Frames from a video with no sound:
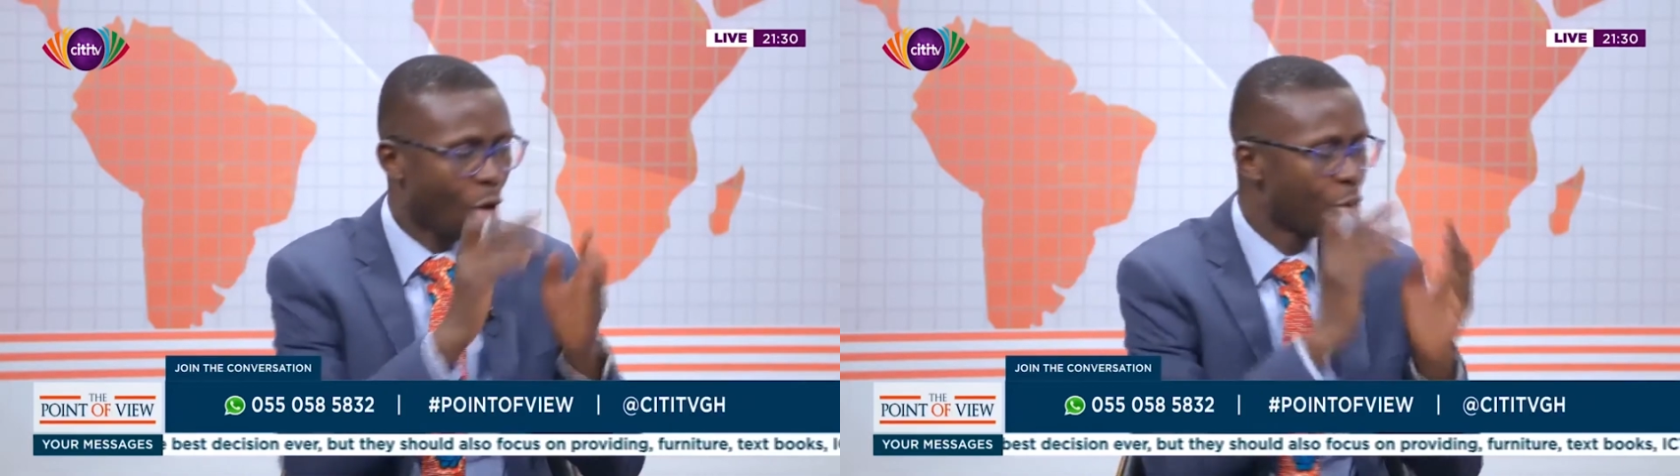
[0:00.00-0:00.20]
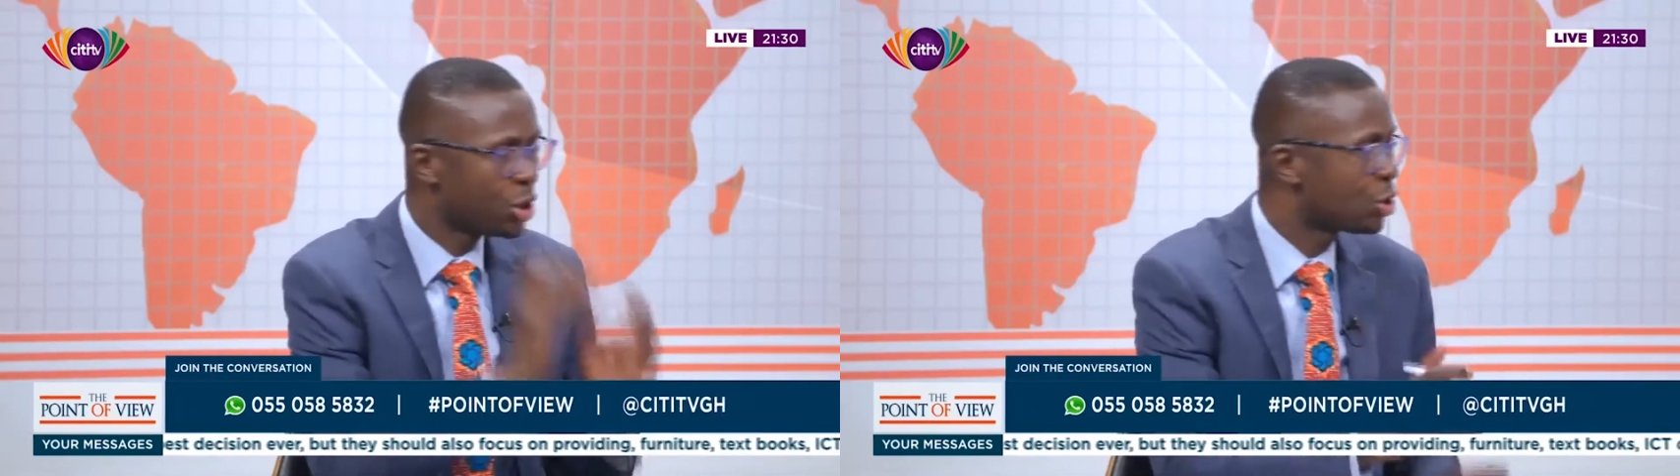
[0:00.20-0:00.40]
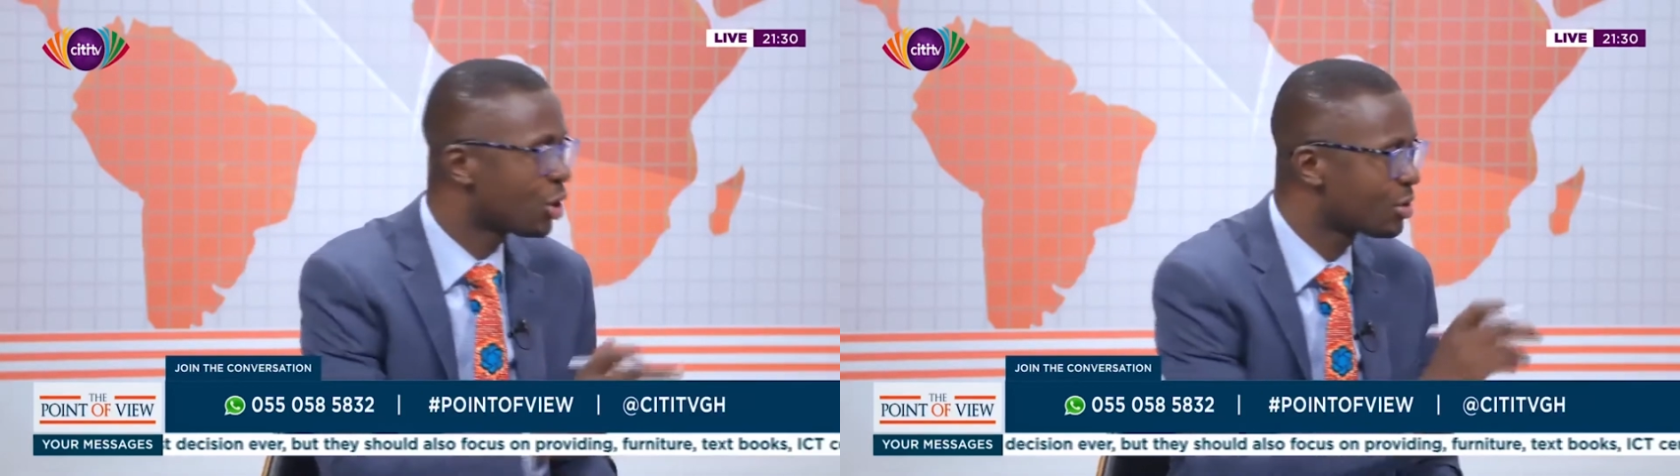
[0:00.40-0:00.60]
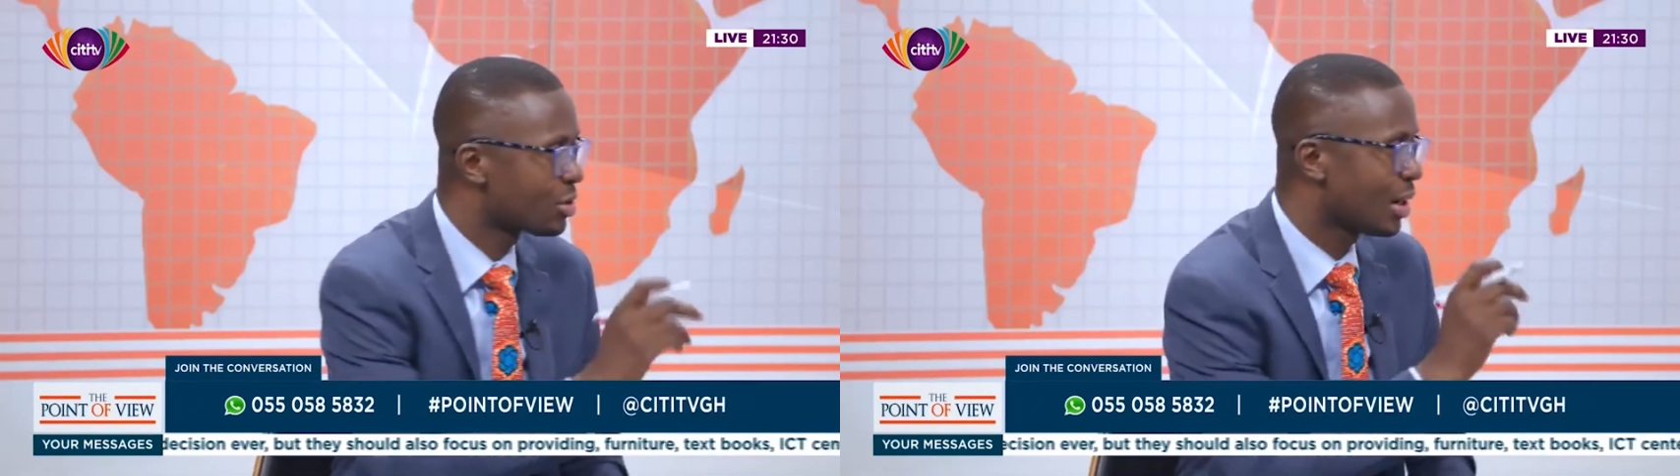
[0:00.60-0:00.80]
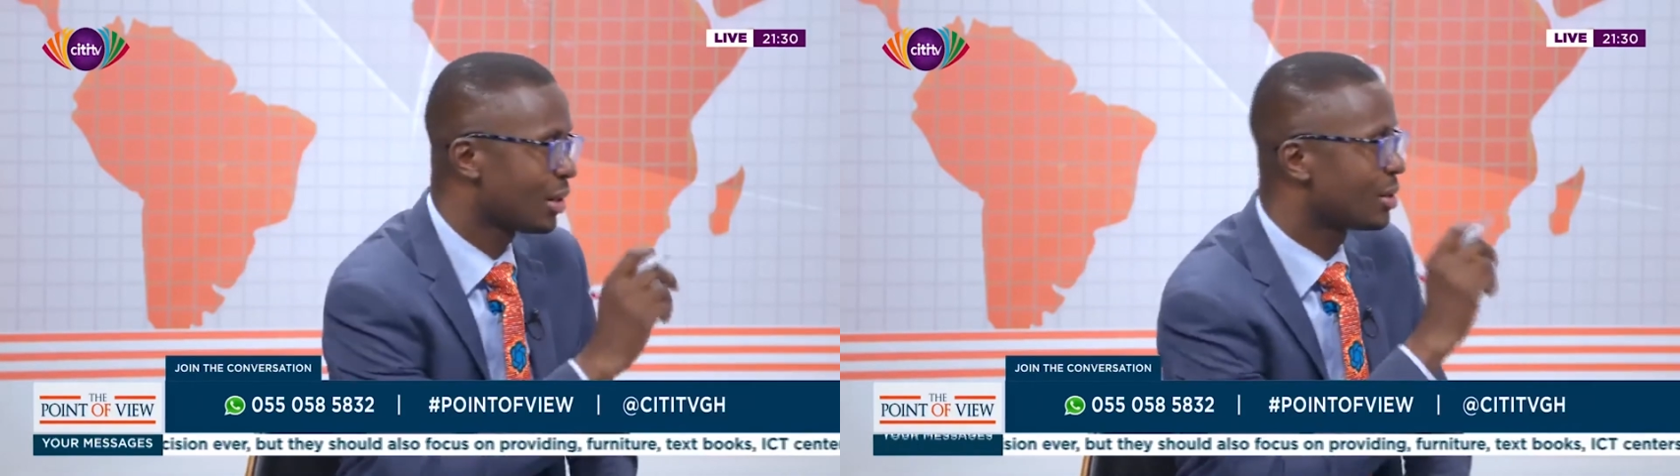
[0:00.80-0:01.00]
Who did you
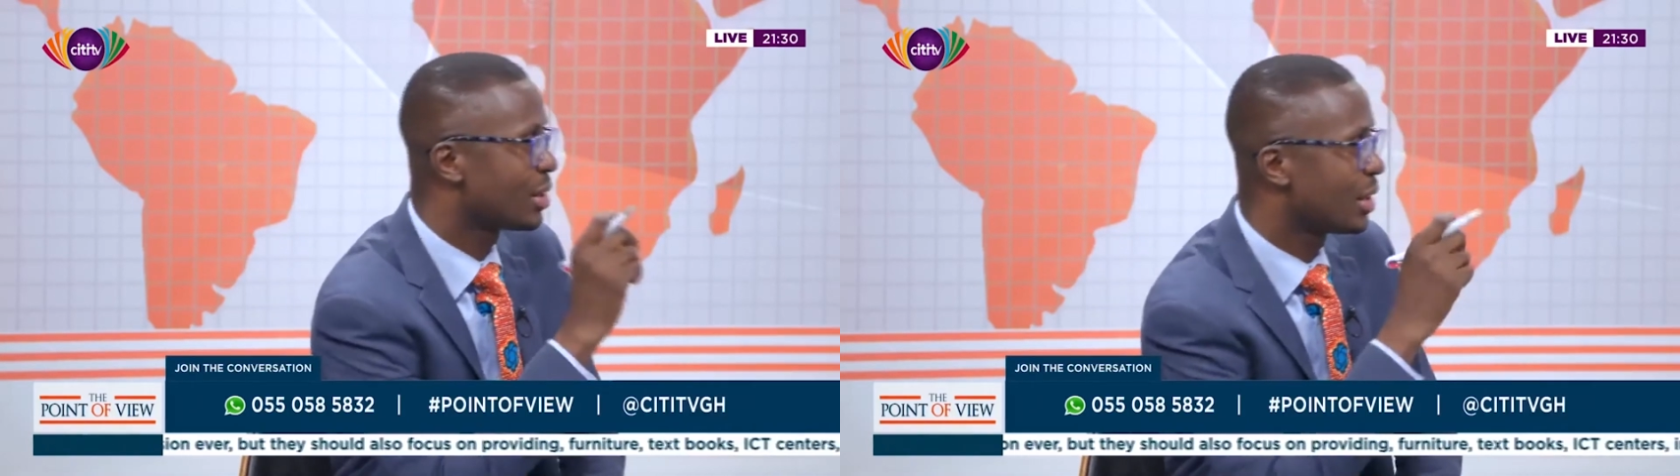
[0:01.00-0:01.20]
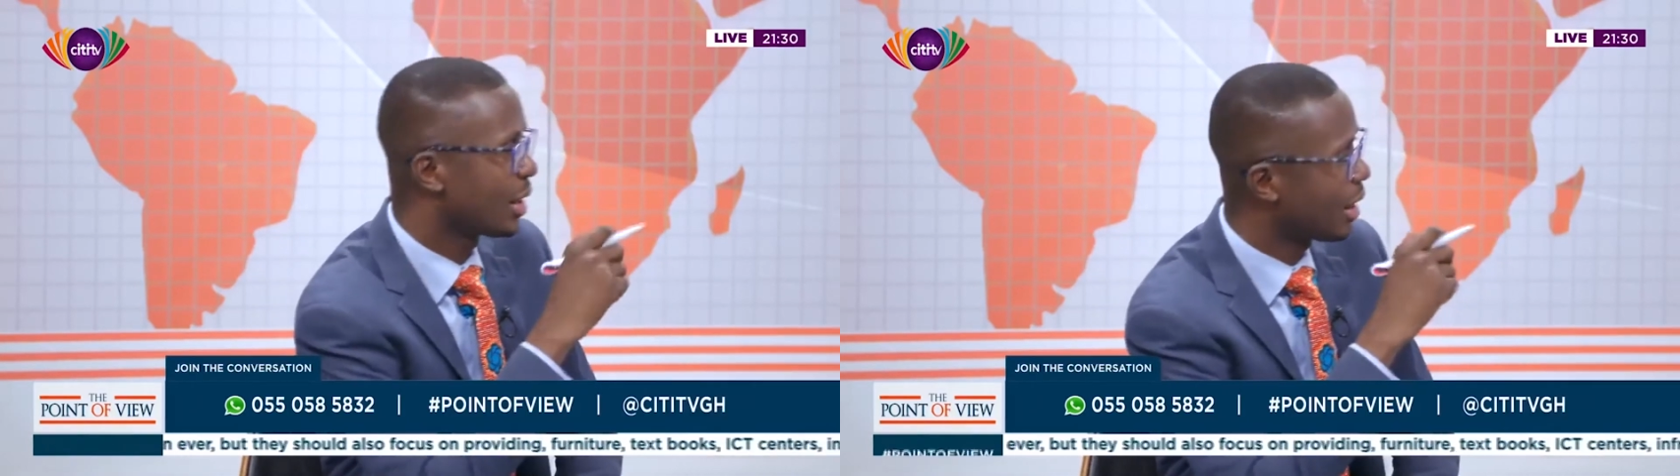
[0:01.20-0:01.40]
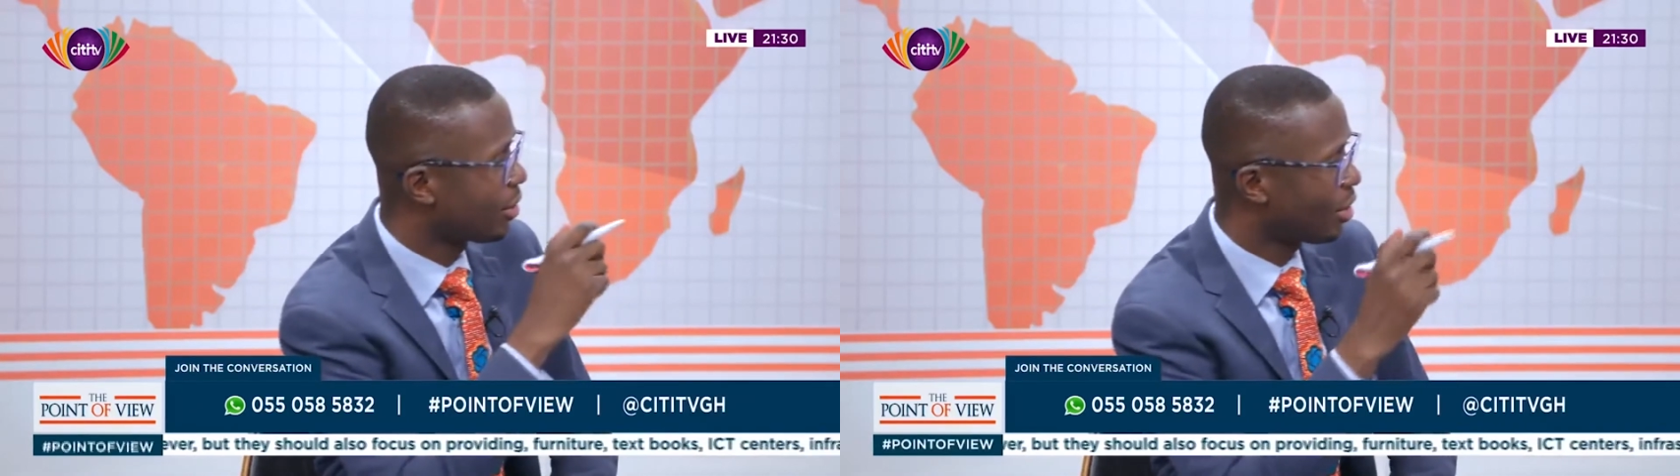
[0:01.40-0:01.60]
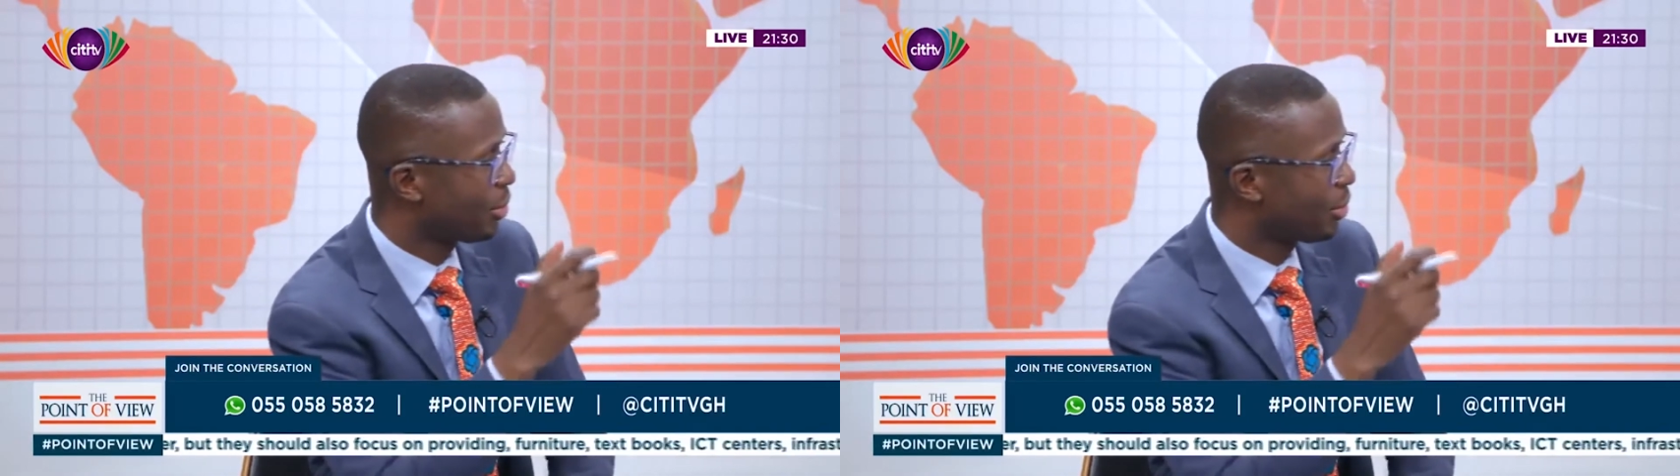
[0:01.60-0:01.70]
consult in the curriculum